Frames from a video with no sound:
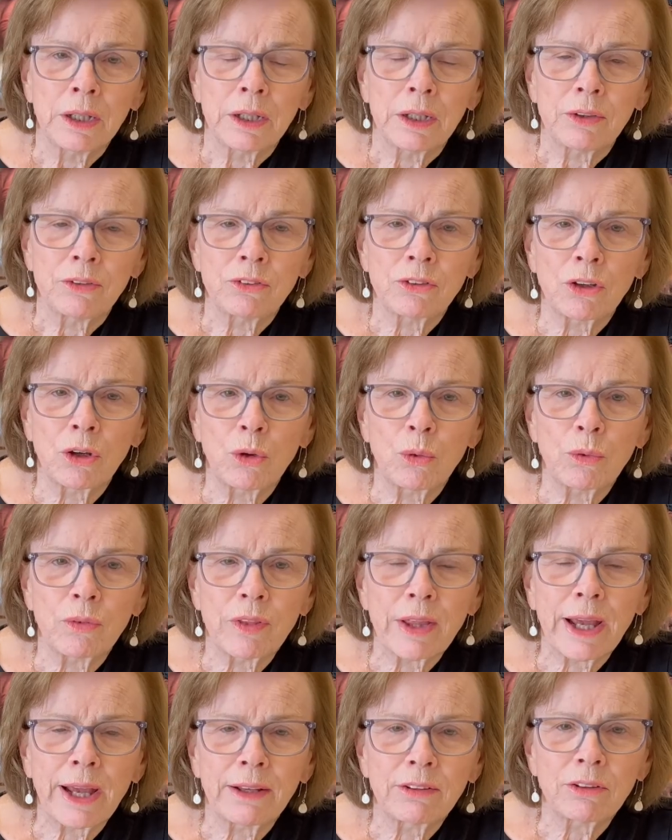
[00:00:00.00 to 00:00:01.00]
So
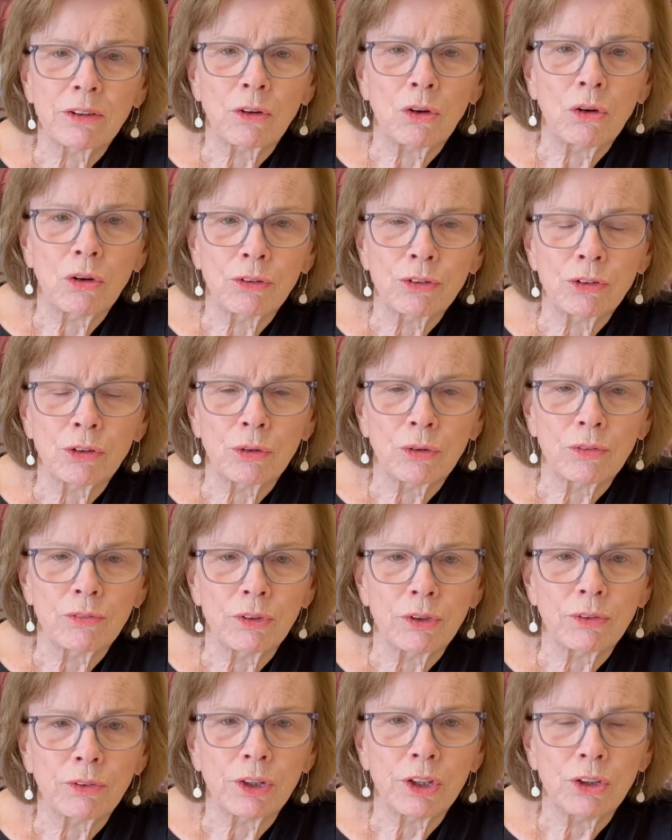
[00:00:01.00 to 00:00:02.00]
that's also a
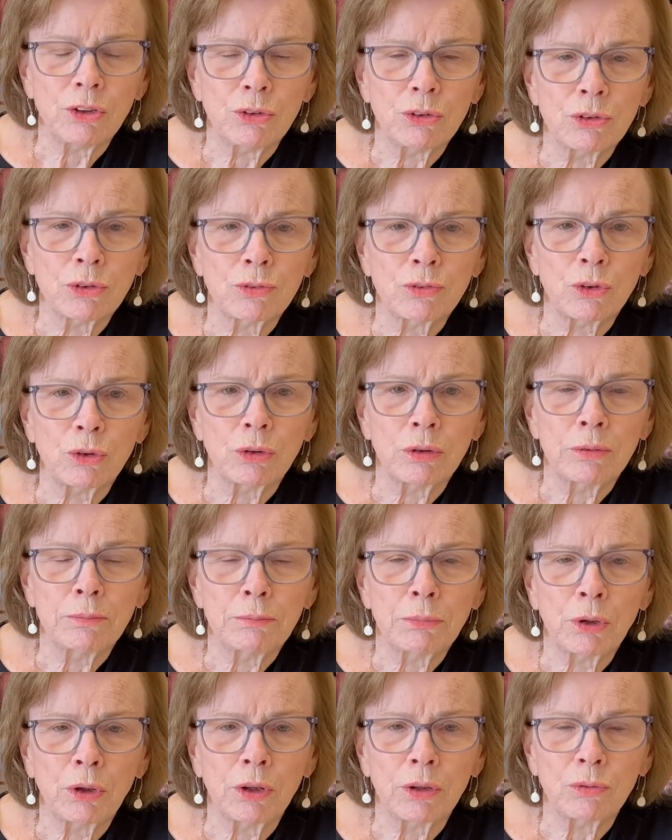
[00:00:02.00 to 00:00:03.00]
very useful
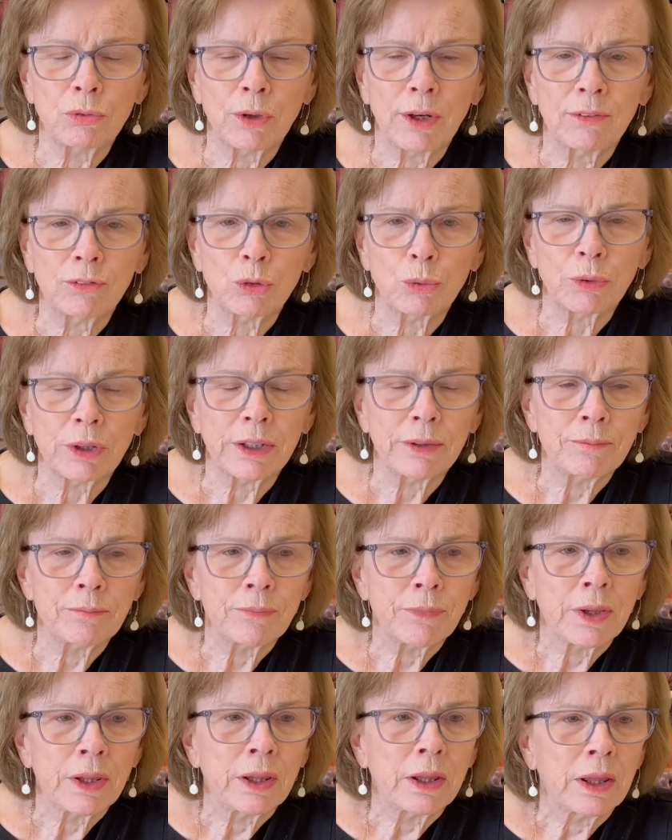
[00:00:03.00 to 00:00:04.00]
part of Ravelry.
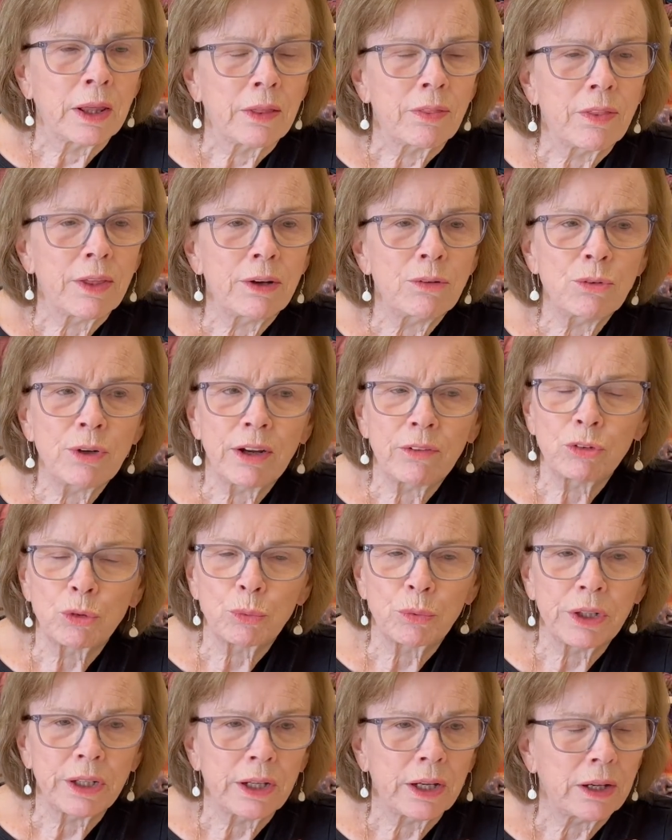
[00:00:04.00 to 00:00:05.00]
Then
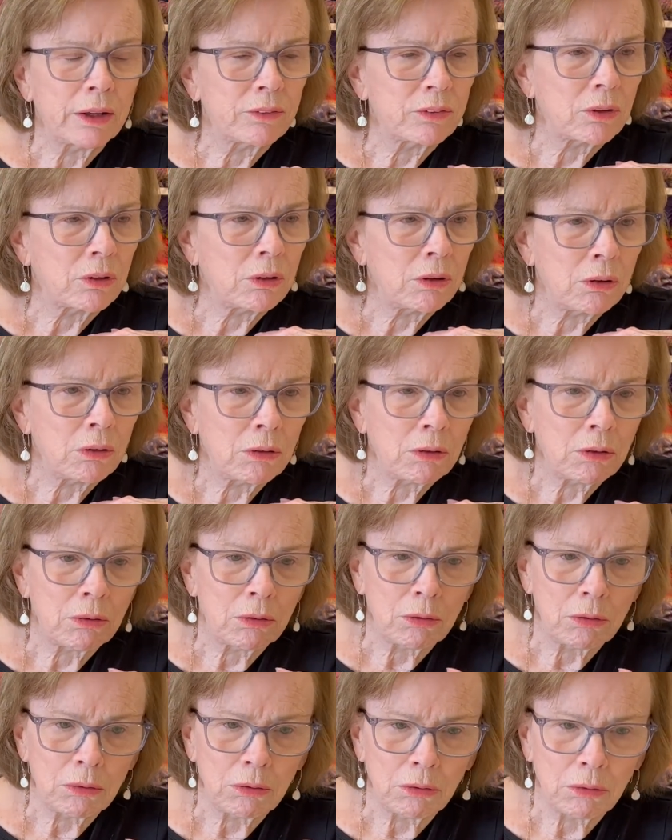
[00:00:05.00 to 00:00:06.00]
Ravelry has a
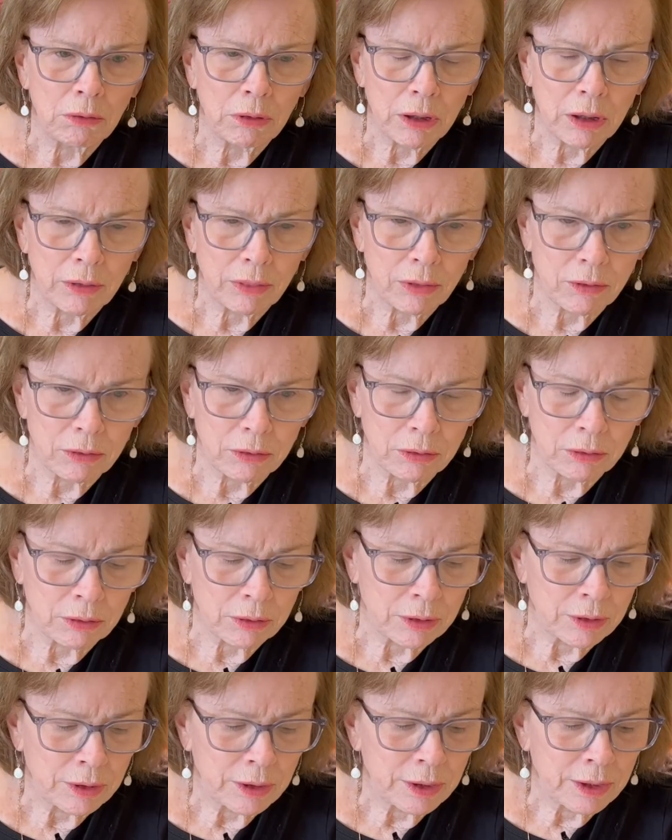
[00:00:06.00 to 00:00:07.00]
whole other
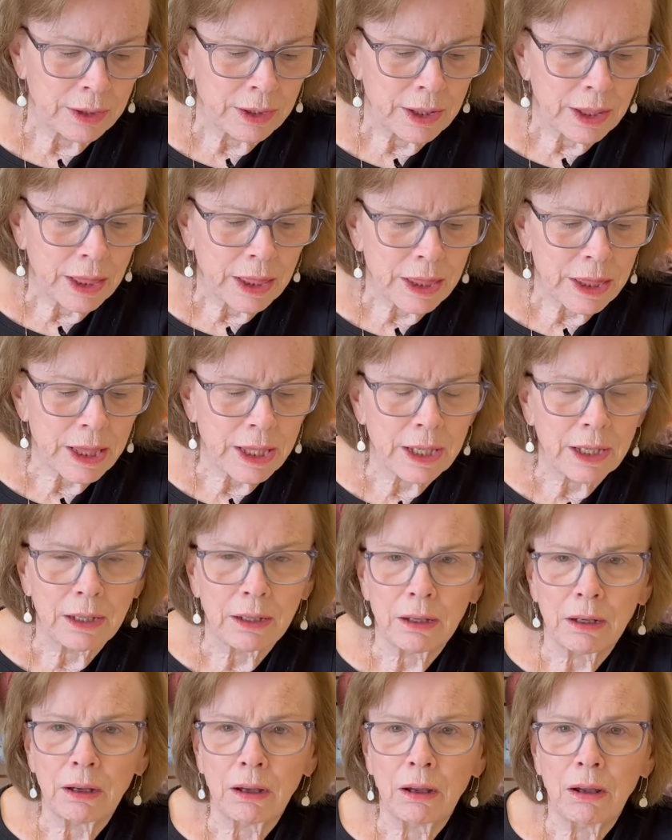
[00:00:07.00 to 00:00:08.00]
thing
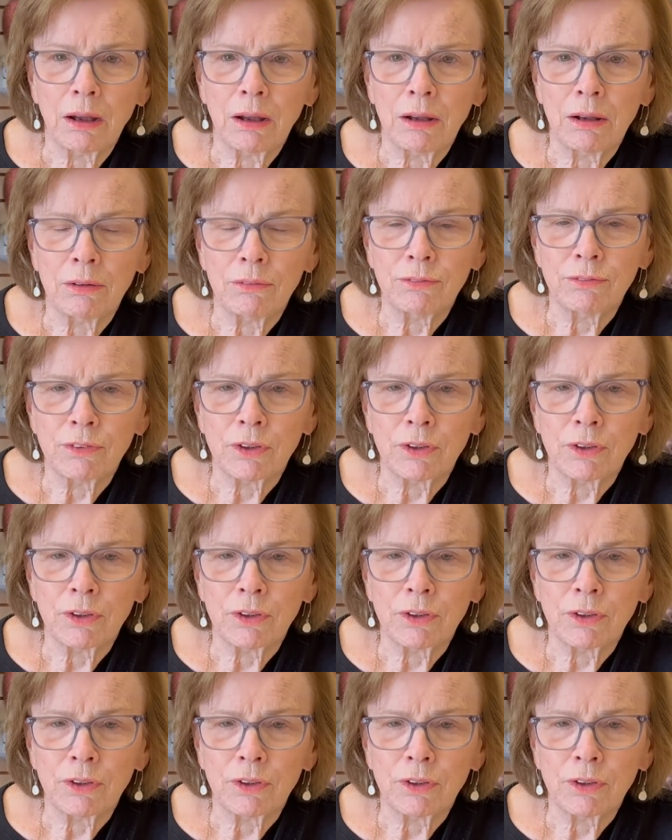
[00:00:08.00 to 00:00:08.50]
of